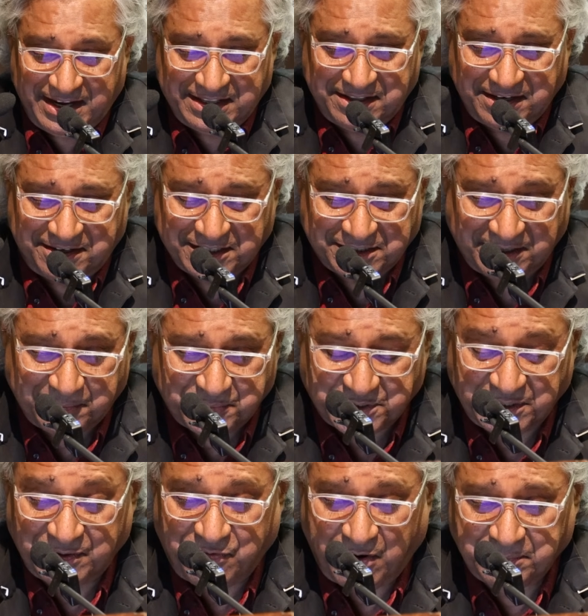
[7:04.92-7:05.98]
in the
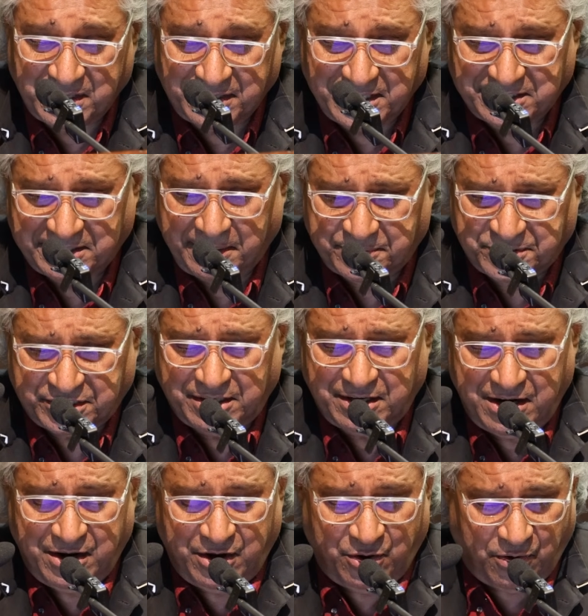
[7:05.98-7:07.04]
description, from the description
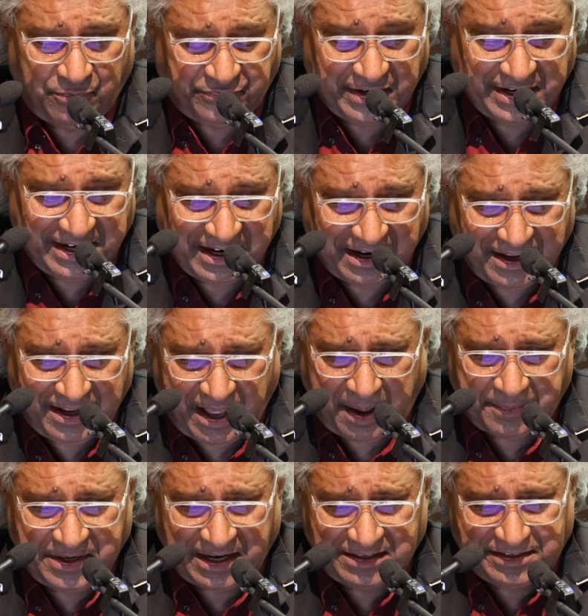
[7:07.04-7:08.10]
of India.
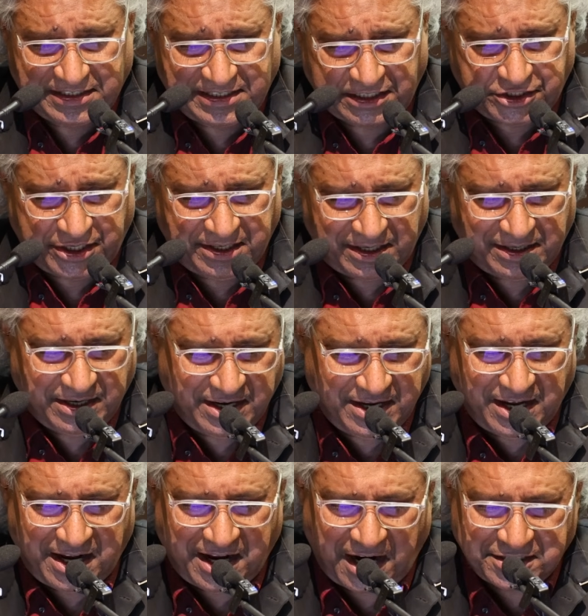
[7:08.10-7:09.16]
I mean, such an
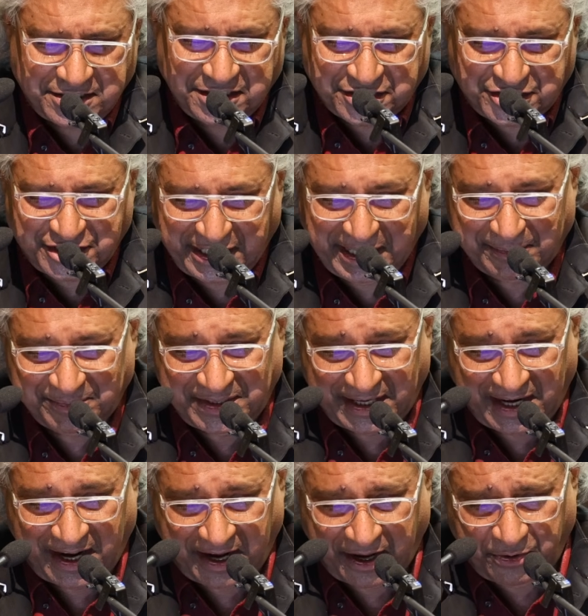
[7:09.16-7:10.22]
utter shame
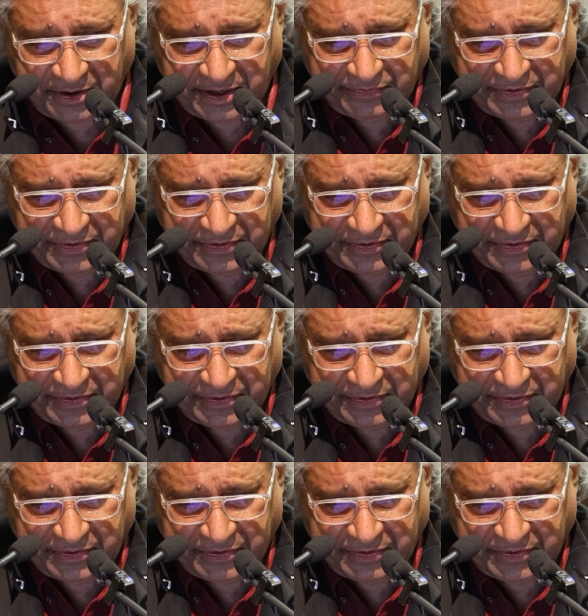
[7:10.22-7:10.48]
that I cannot